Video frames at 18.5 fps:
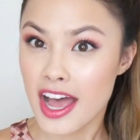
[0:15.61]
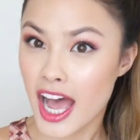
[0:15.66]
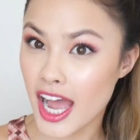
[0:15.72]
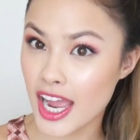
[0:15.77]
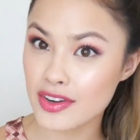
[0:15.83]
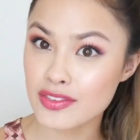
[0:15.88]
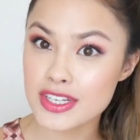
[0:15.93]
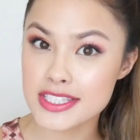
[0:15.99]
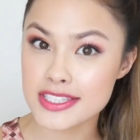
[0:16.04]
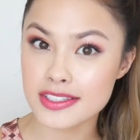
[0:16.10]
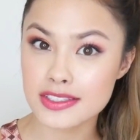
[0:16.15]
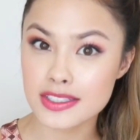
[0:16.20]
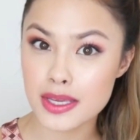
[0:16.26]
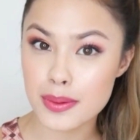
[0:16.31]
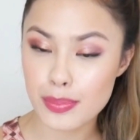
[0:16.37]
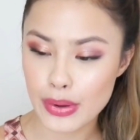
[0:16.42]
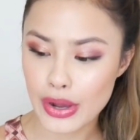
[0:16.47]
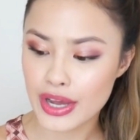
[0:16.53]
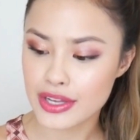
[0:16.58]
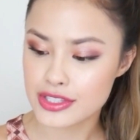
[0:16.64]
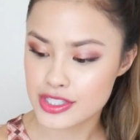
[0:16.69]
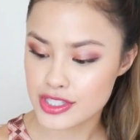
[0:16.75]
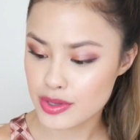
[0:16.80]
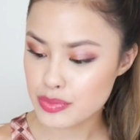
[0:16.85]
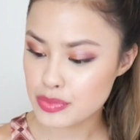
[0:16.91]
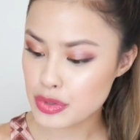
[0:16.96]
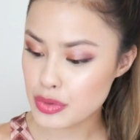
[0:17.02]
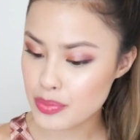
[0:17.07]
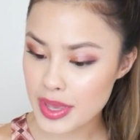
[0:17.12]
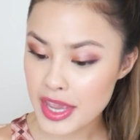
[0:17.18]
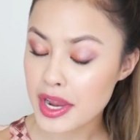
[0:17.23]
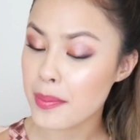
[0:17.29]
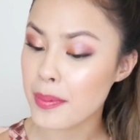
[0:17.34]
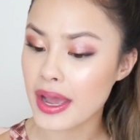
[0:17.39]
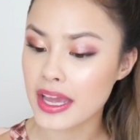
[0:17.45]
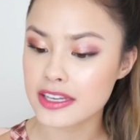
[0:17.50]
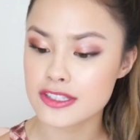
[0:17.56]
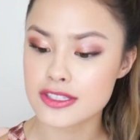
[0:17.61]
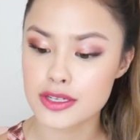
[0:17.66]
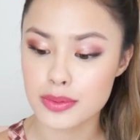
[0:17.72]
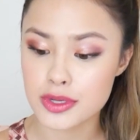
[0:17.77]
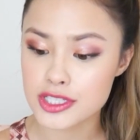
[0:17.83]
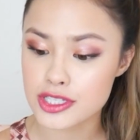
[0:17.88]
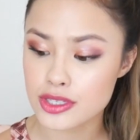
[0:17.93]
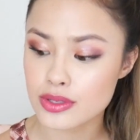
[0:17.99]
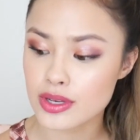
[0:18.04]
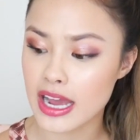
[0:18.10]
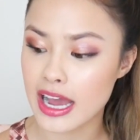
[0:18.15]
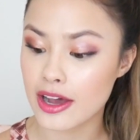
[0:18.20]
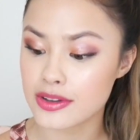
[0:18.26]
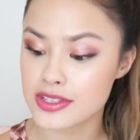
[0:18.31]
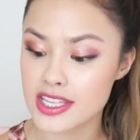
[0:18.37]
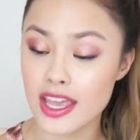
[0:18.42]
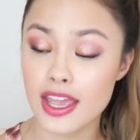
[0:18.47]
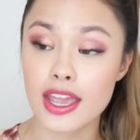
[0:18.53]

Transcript: I recently bought some new makeup items from Etude House